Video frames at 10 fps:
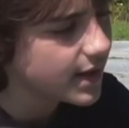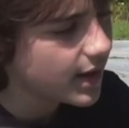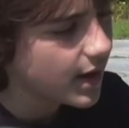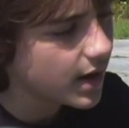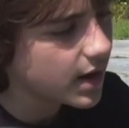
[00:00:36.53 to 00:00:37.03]

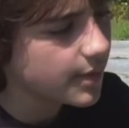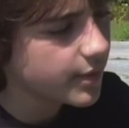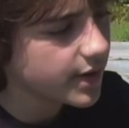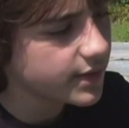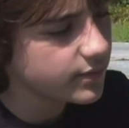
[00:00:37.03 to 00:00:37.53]
Uh,
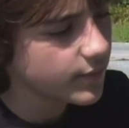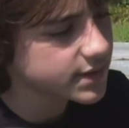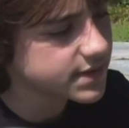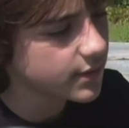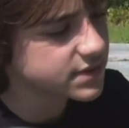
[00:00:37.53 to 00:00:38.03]
but
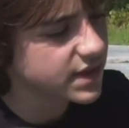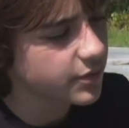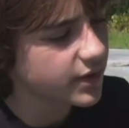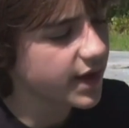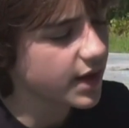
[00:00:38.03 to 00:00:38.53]
once I was
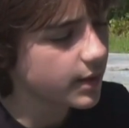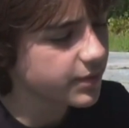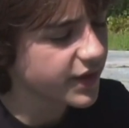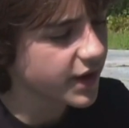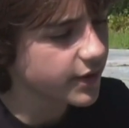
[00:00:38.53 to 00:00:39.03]
able to get up
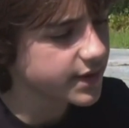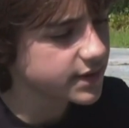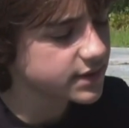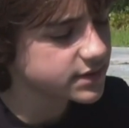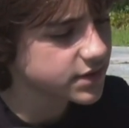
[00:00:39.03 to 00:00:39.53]
there and
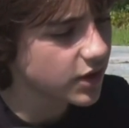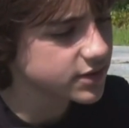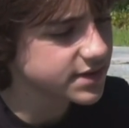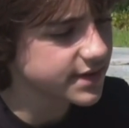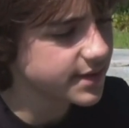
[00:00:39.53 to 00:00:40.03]
talk
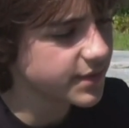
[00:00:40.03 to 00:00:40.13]
to them,